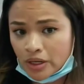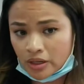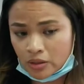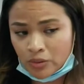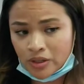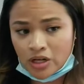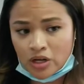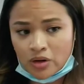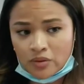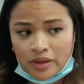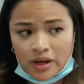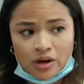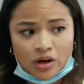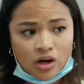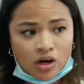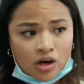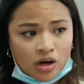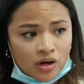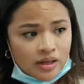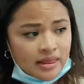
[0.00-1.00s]
We know that
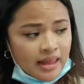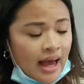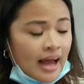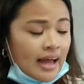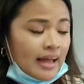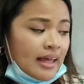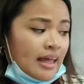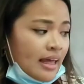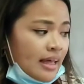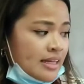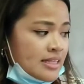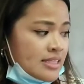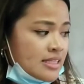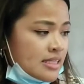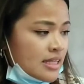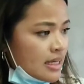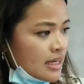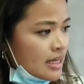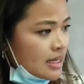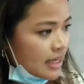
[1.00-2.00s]
her in that case
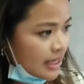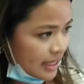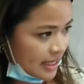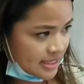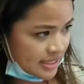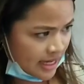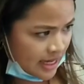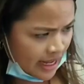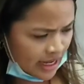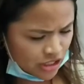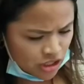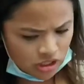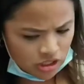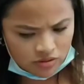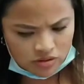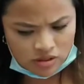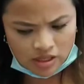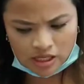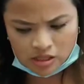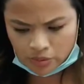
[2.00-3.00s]
is an adjective.
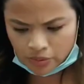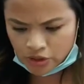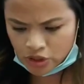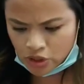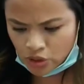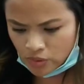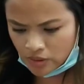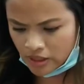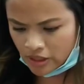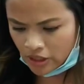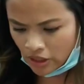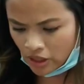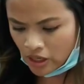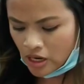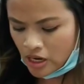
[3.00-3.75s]
So that's what we're doing here.